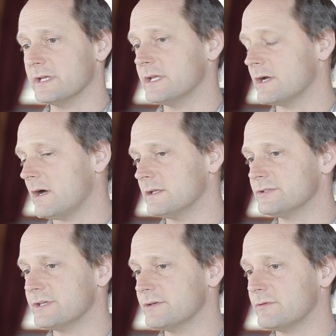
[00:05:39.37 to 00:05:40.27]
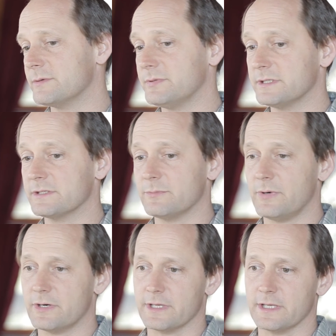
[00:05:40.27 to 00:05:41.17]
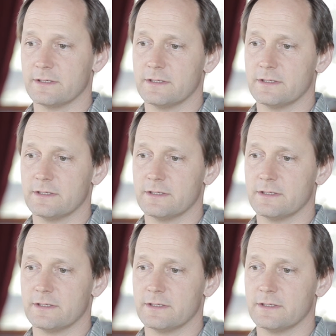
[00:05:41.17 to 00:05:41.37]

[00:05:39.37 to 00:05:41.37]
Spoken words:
ideology or political party.